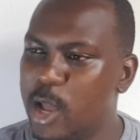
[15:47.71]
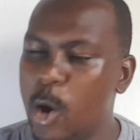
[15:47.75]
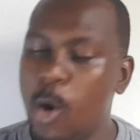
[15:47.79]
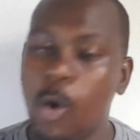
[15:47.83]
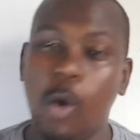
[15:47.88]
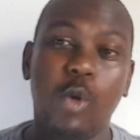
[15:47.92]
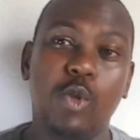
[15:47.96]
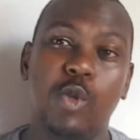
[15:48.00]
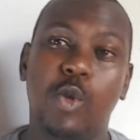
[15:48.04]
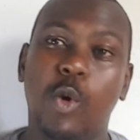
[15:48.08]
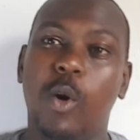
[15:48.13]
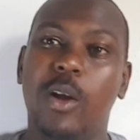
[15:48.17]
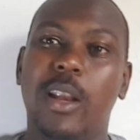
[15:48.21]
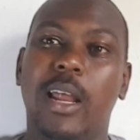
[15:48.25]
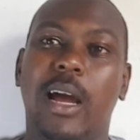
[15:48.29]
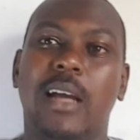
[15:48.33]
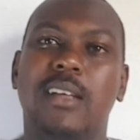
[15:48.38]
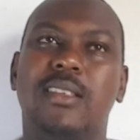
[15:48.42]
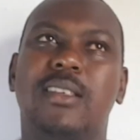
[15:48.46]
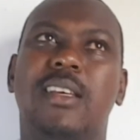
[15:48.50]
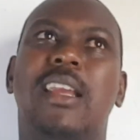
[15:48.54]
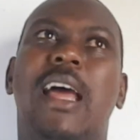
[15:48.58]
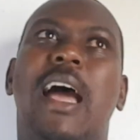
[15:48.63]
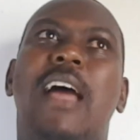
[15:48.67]
Although, like I
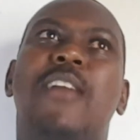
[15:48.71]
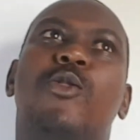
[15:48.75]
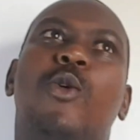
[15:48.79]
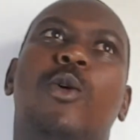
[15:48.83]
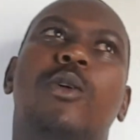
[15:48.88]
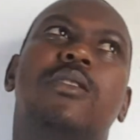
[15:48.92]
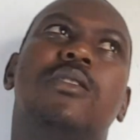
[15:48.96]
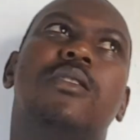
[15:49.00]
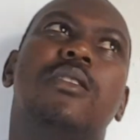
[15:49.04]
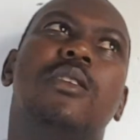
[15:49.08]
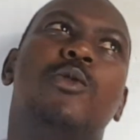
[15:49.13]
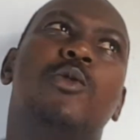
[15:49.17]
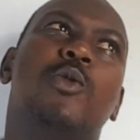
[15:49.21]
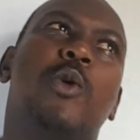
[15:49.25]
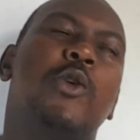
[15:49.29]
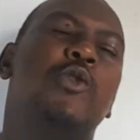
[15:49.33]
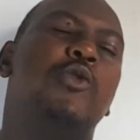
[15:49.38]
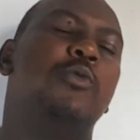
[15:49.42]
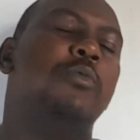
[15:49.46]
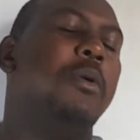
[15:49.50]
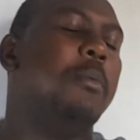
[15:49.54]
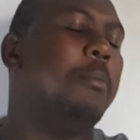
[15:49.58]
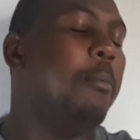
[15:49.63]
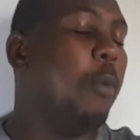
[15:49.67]
said, I thought it was going to
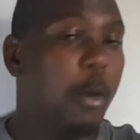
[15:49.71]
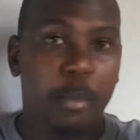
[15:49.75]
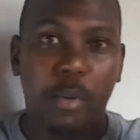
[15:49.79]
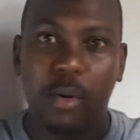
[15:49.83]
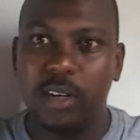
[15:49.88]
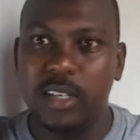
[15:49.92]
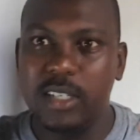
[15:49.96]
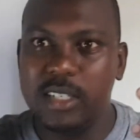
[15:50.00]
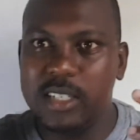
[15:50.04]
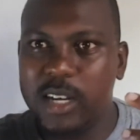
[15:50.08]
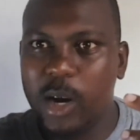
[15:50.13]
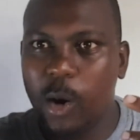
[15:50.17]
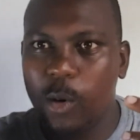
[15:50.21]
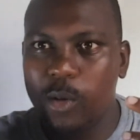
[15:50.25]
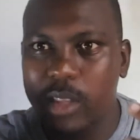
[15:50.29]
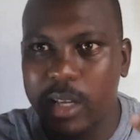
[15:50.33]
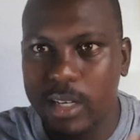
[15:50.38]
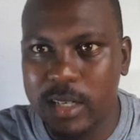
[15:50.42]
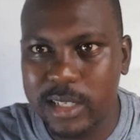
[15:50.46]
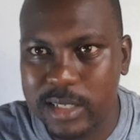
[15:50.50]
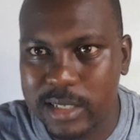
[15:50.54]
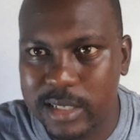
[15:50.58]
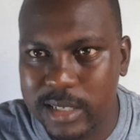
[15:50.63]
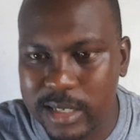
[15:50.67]
be more political than
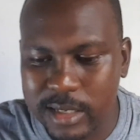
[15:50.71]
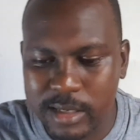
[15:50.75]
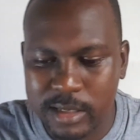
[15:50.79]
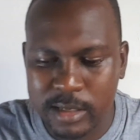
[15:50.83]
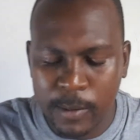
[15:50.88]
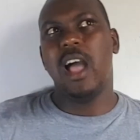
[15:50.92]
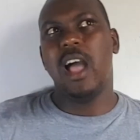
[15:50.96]
it is.